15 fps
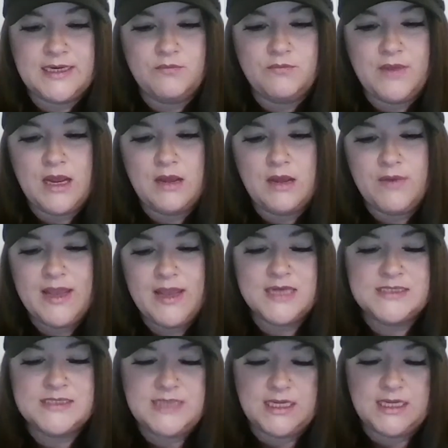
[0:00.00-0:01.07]
And we had
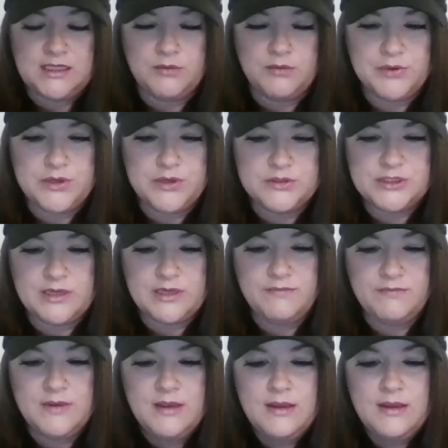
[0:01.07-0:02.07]
to take the approach of